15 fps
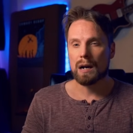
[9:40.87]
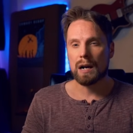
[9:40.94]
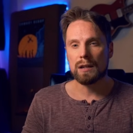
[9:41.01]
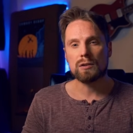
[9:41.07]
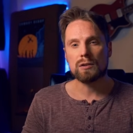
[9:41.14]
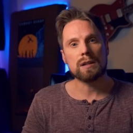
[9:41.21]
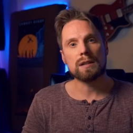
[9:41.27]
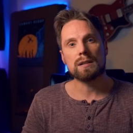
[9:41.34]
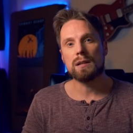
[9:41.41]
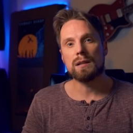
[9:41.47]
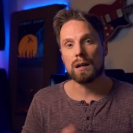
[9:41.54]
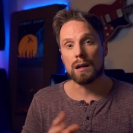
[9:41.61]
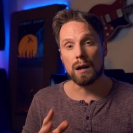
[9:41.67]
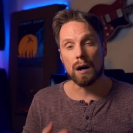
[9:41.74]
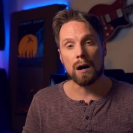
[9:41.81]
I trust
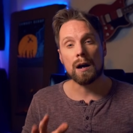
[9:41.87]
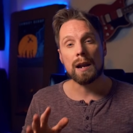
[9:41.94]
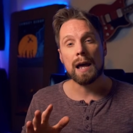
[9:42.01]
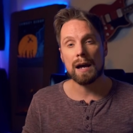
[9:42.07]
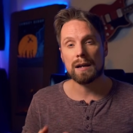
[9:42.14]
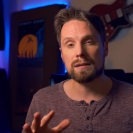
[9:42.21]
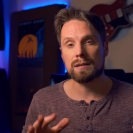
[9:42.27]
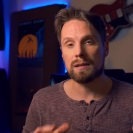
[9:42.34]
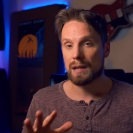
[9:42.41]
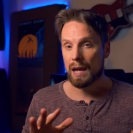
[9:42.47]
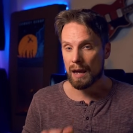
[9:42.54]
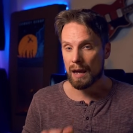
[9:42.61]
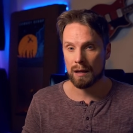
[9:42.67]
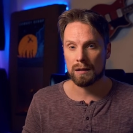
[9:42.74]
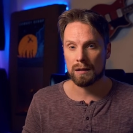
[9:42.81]
that God has his
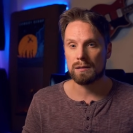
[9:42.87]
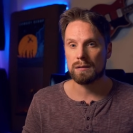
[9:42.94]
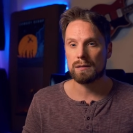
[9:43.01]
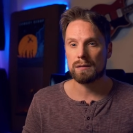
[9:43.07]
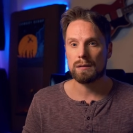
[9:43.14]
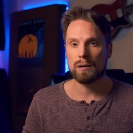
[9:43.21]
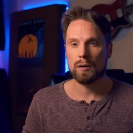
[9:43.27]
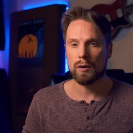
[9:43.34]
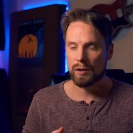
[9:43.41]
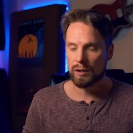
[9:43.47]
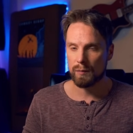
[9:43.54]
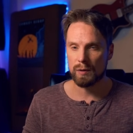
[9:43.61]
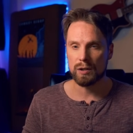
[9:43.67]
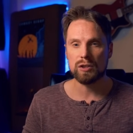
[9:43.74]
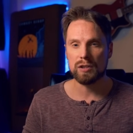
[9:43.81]
hands on
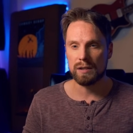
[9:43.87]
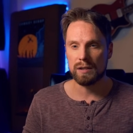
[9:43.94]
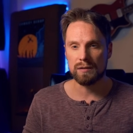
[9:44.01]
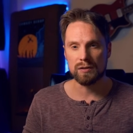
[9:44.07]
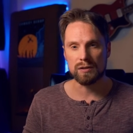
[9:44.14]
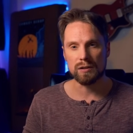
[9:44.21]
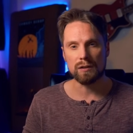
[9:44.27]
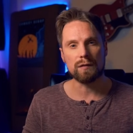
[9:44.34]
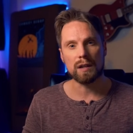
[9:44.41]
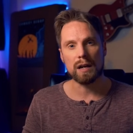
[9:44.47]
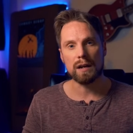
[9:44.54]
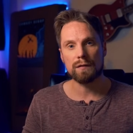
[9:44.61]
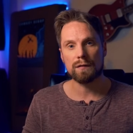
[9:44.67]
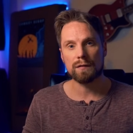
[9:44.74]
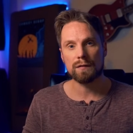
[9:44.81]
the machines of
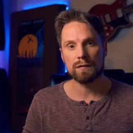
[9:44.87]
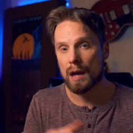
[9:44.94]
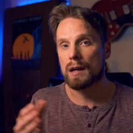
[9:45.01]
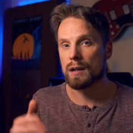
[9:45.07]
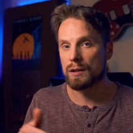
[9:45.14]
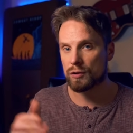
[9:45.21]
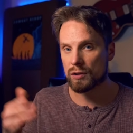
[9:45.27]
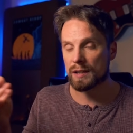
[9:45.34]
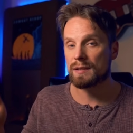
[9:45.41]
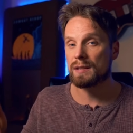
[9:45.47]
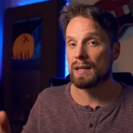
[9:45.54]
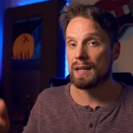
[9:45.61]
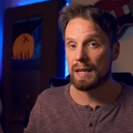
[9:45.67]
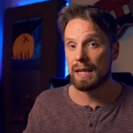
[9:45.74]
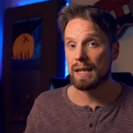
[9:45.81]
life. And I trust
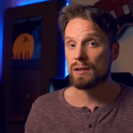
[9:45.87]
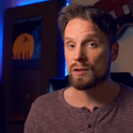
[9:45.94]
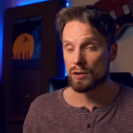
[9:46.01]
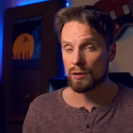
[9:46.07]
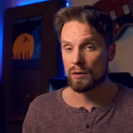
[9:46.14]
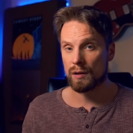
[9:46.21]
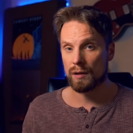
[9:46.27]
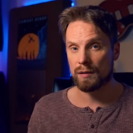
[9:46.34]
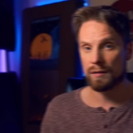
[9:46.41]
that he's good.